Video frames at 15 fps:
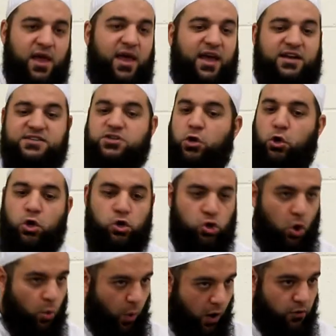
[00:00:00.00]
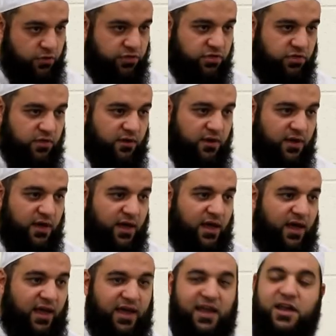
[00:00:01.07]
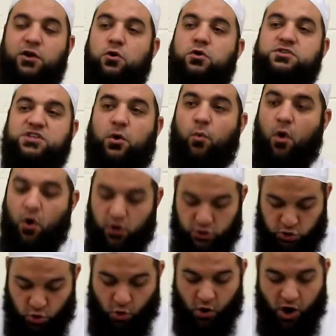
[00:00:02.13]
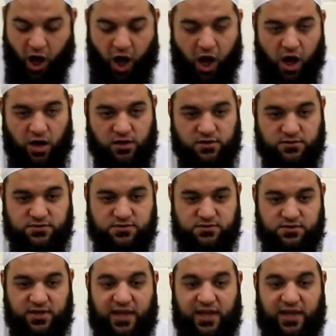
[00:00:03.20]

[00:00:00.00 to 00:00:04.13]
He doesn't look at your wealth. He looks at what? Your hearts.